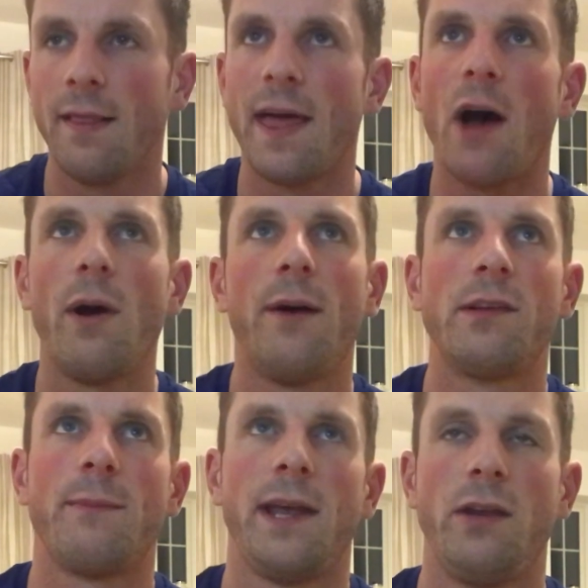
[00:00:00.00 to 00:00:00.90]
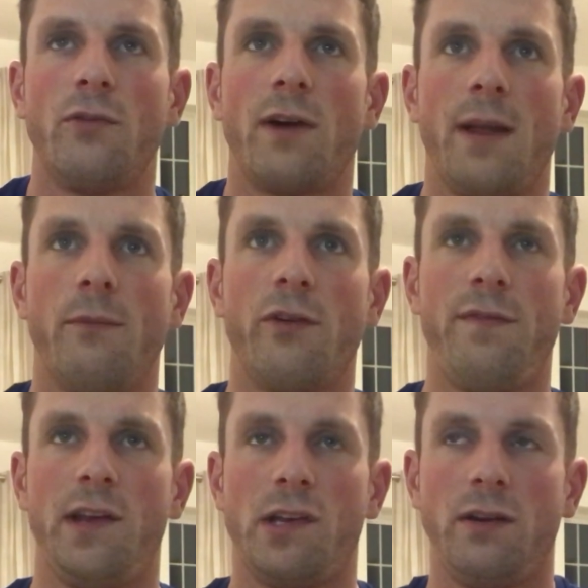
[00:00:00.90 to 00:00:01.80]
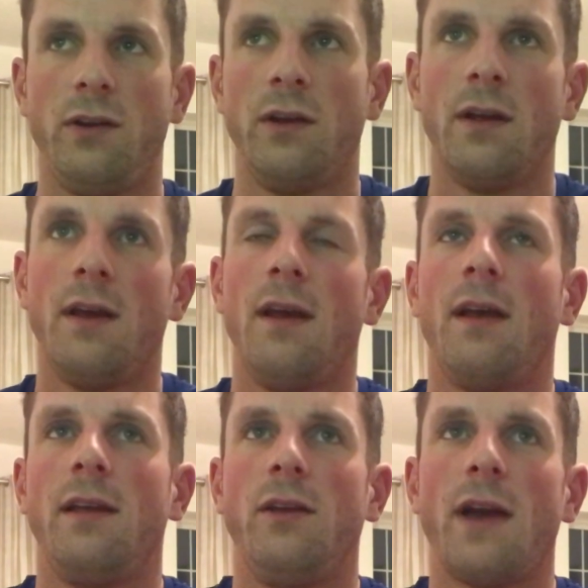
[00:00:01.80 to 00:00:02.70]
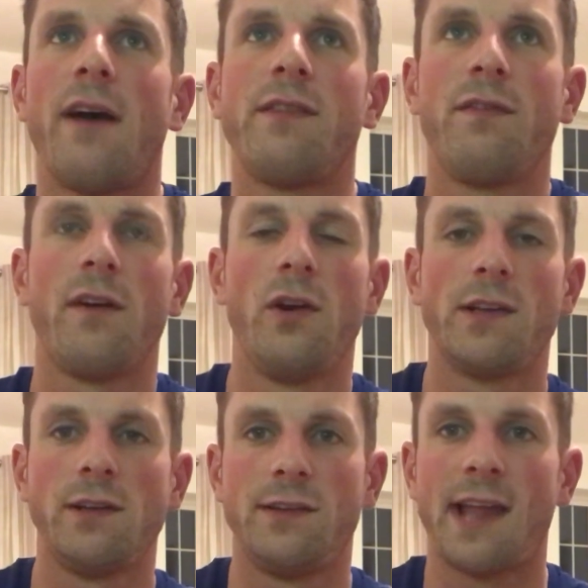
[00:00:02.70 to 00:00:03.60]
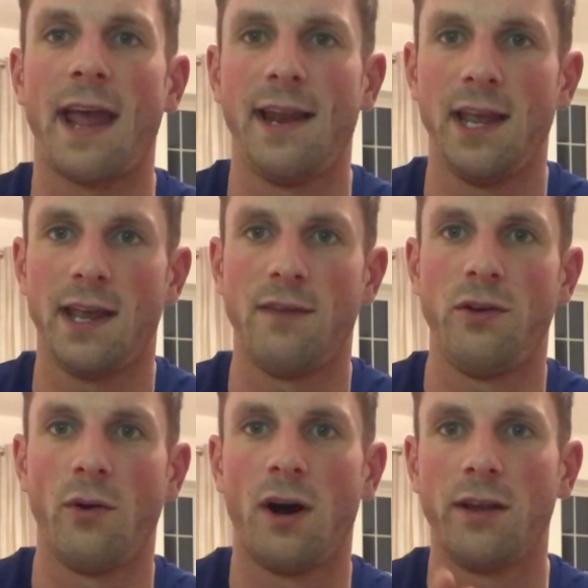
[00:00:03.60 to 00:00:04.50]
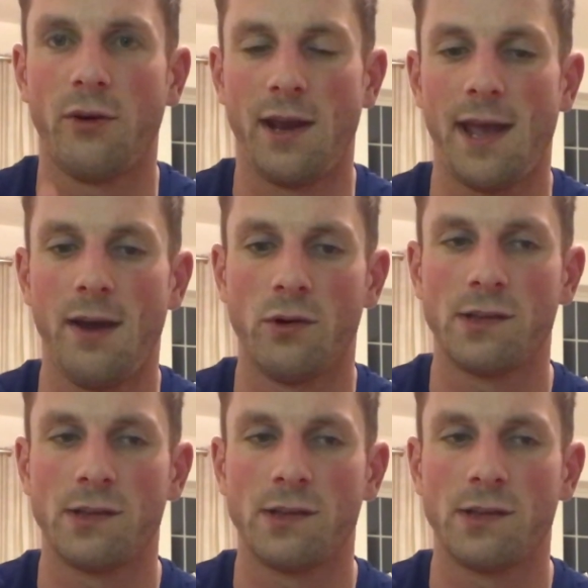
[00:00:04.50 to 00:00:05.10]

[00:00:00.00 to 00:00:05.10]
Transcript: That'll help to make your running more efficient. You have to focus on your technique if you are doing a hill.